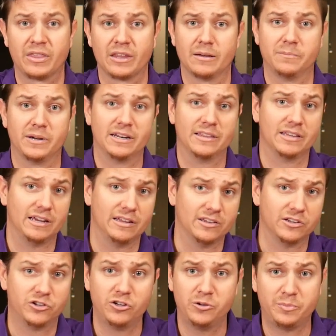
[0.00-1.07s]
But in the
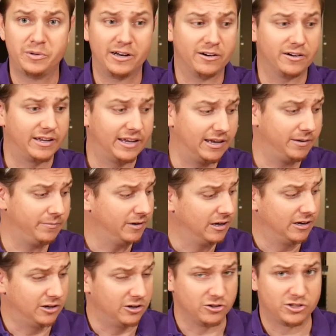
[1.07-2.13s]
2-player game,
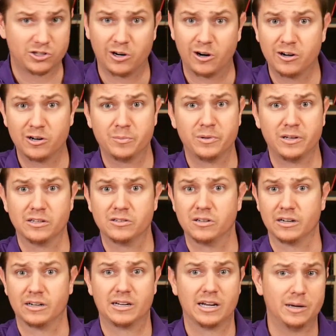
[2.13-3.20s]
your starter plus
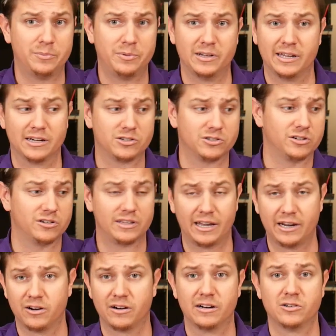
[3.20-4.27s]
a couple extra that
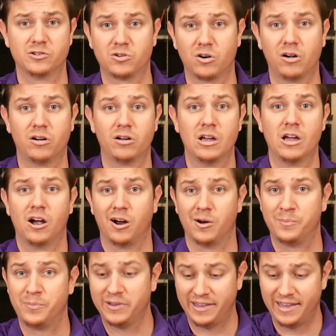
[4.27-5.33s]
you're going to draw are
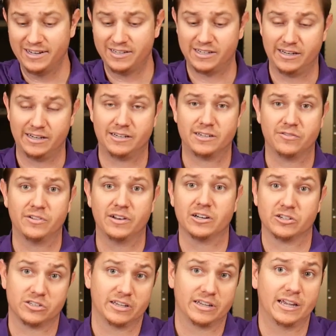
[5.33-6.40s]
plenty to
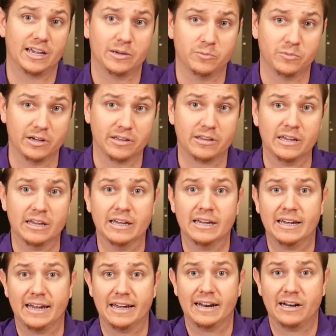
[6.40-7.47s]
finish the game with.
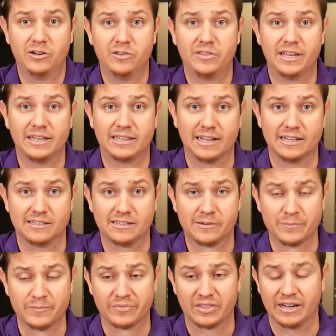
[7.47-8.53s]
And I do think that's
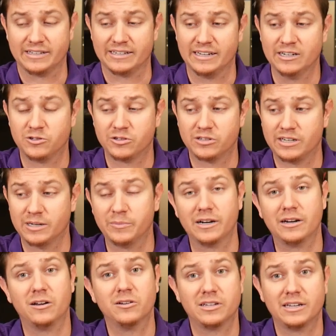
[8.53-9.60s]
interesting, but
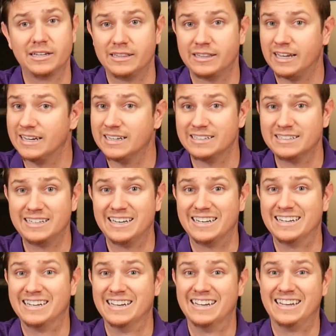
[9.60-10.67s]
like I
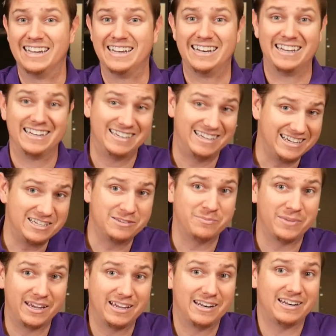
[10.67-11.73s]
said, it does
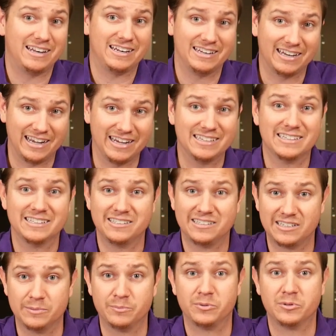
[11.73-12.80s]
make it nice and
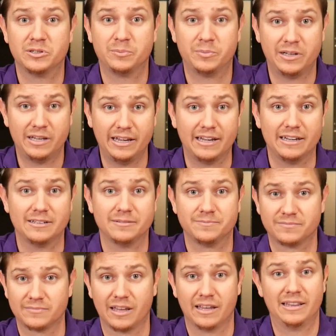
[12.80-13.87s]
simple to play.
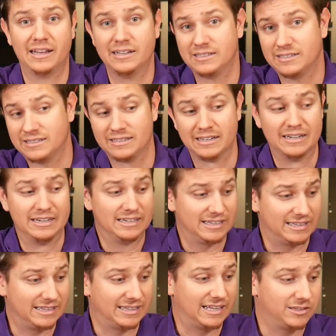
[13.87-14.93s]
And that's
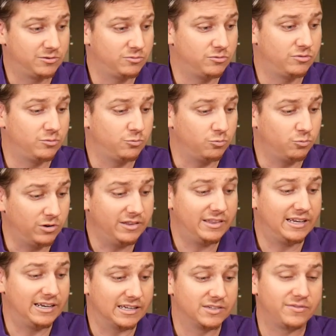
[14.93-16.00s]
one
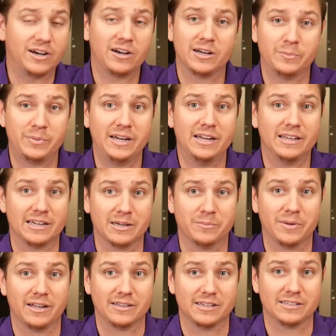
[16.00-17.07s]
thing that's very appealing
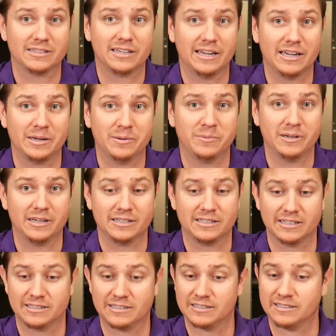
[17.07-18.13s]
about this game,
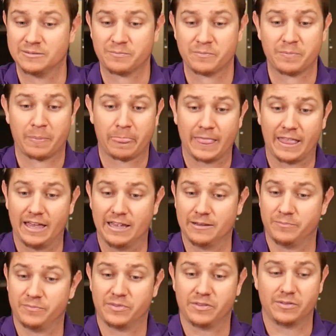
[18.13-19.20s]
is
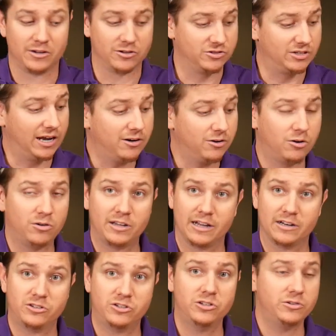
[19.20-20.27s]
there's not a whole
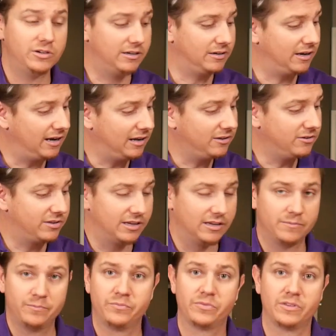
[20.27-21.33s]
lot to it other
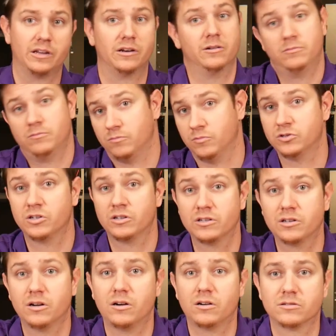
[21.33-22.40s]
than, what's on the
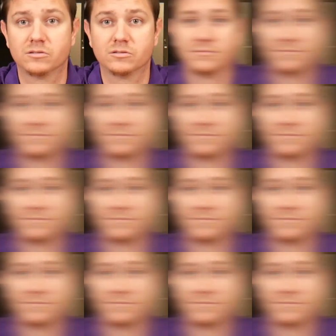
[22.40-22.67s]
cards.